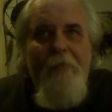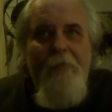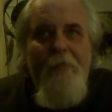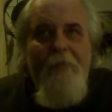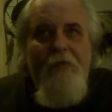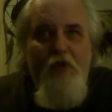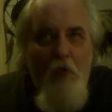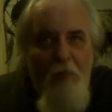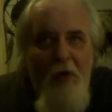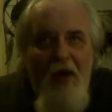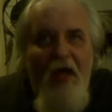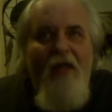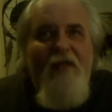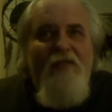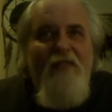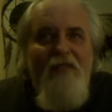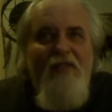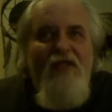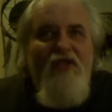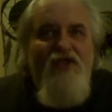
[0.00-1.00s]
Your
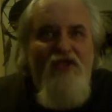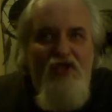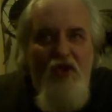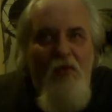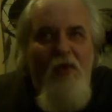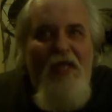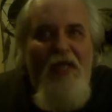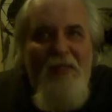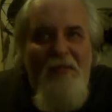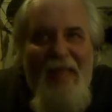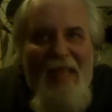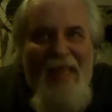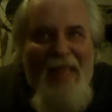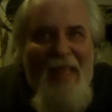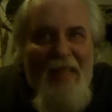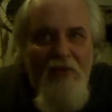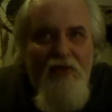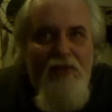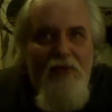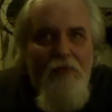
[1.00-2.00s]
policies is doing that,
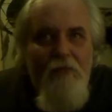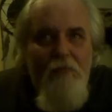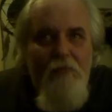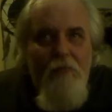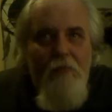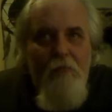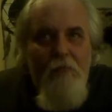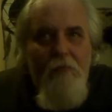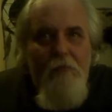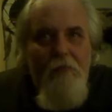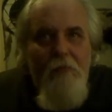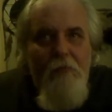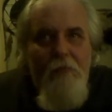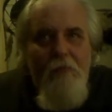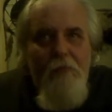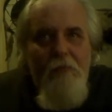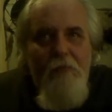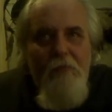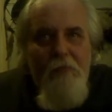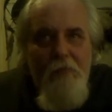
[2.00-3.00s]

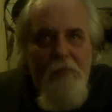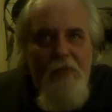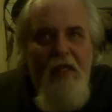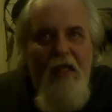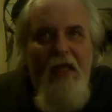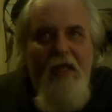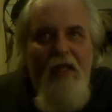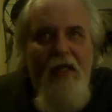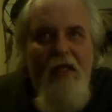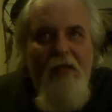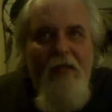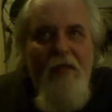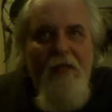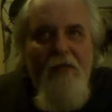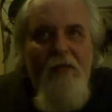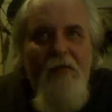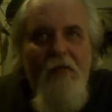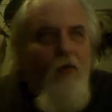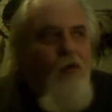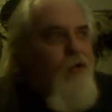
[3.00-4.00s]
okay?
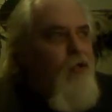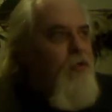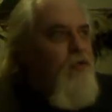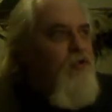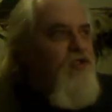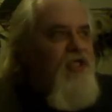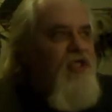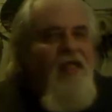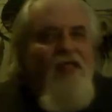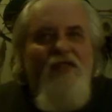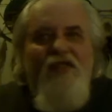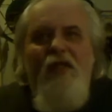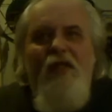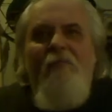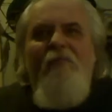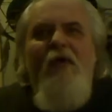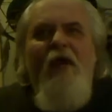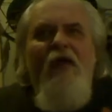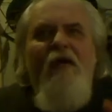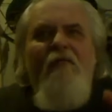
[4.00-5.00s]
Or you're seeing
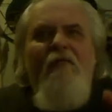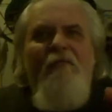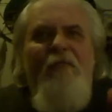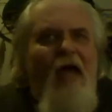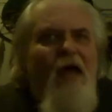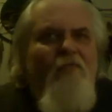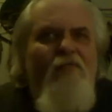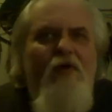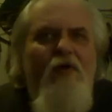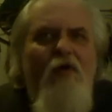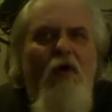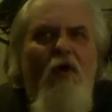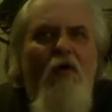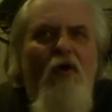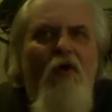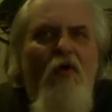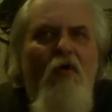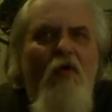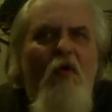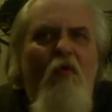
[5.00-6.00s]
some 5-year-old
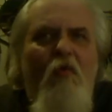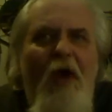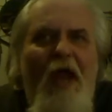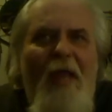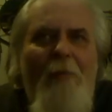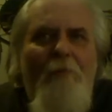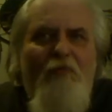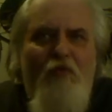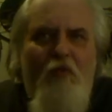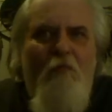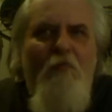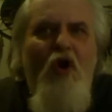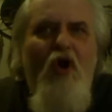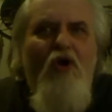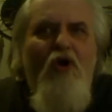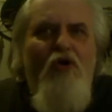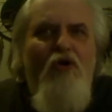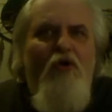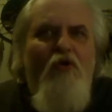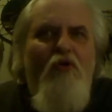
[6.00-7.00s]
girl raped or
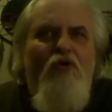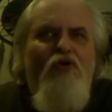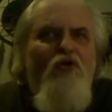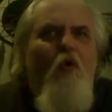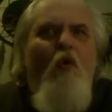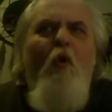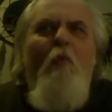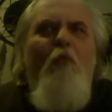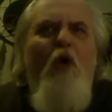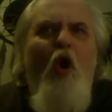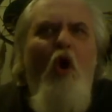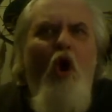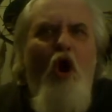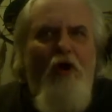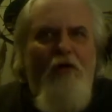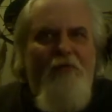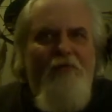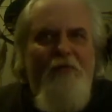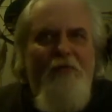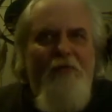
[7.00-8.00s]
murdered or tore apart
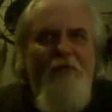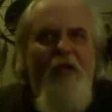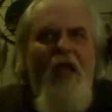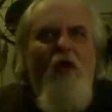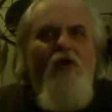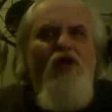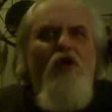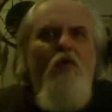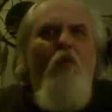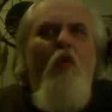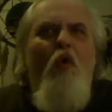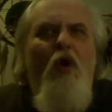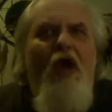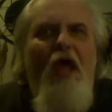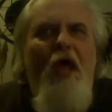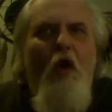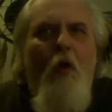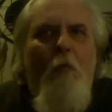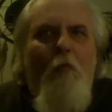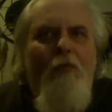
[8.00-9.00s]
and you won't
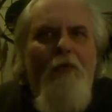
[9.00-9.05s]
help.